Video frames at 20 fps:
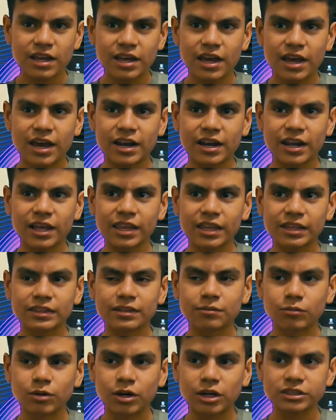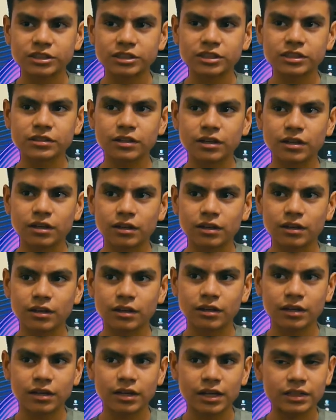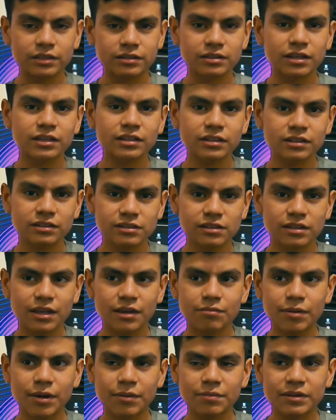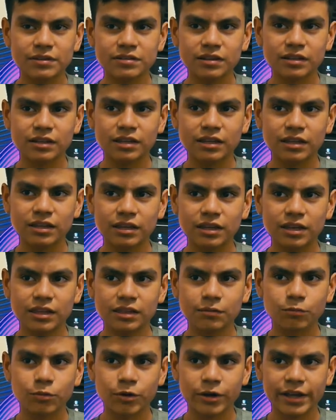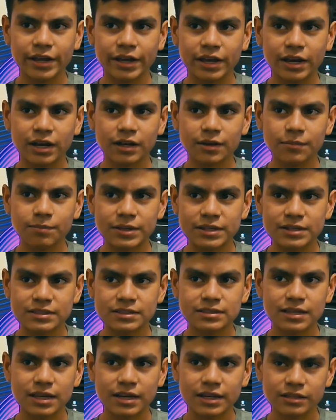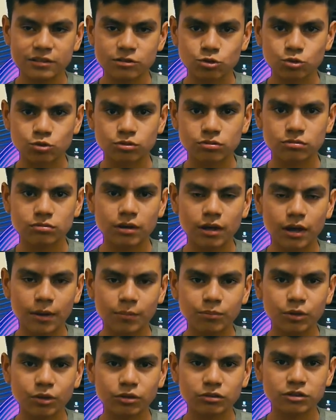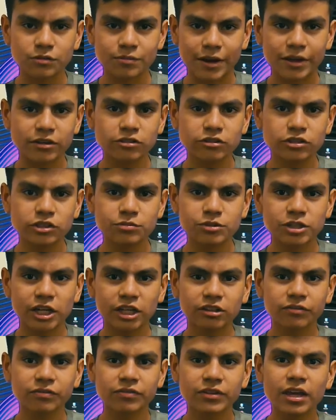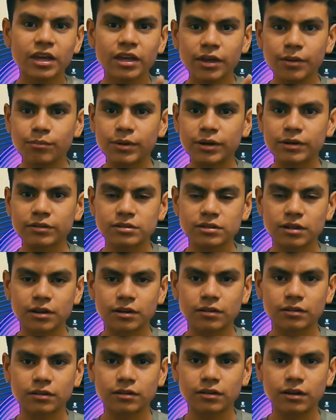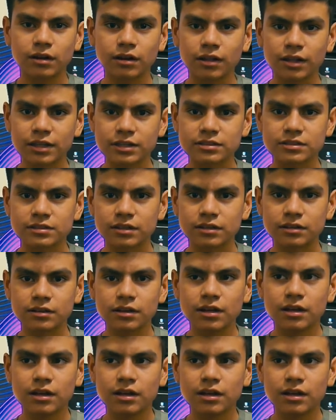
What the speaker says: and I let them watch it. I sent it to them by basically in the morning I got up and set it to upload to my YouTube channel, but it was on unlisted,